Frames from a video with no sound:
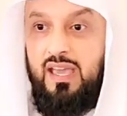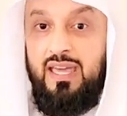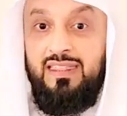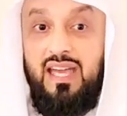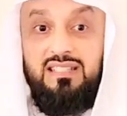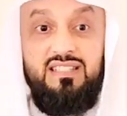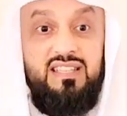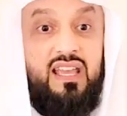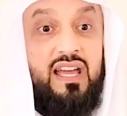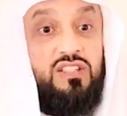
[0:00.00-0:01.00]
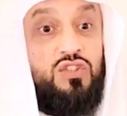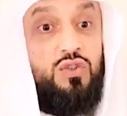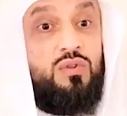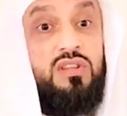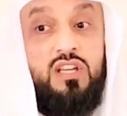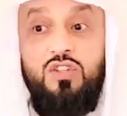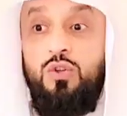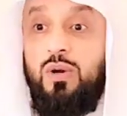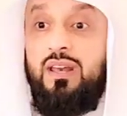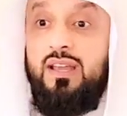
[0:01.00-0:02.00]
And that is the attitude that
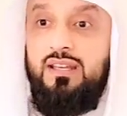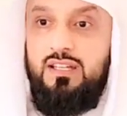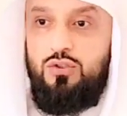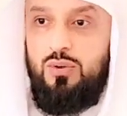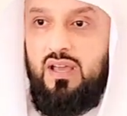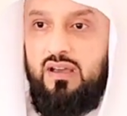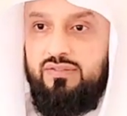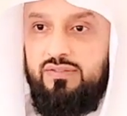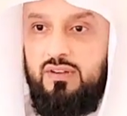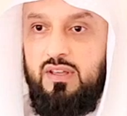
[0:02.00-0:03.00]
you and I need to have.